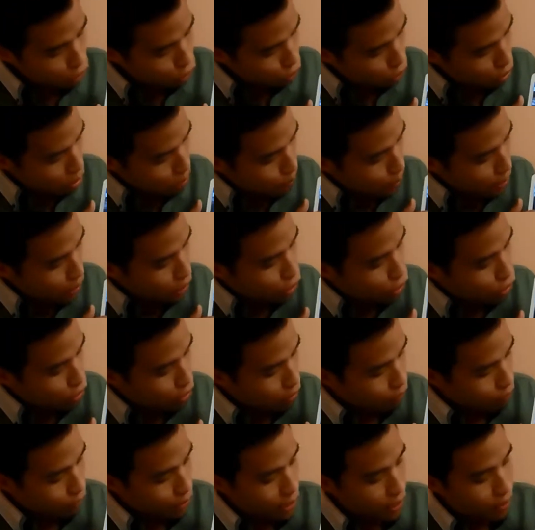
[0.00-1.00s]
I'll show you a picture
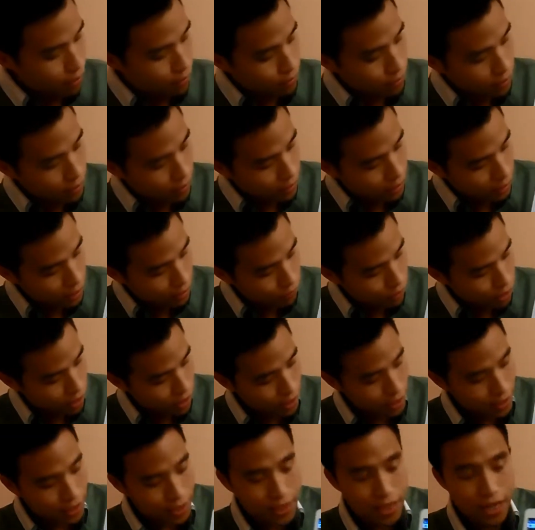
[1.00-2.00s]
of it, see if you
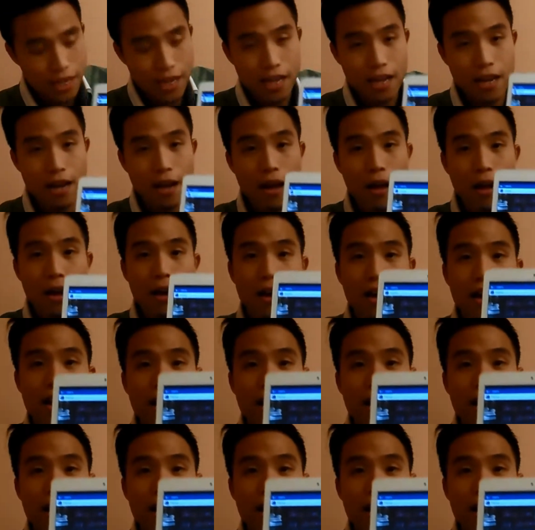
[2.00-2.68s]
can see,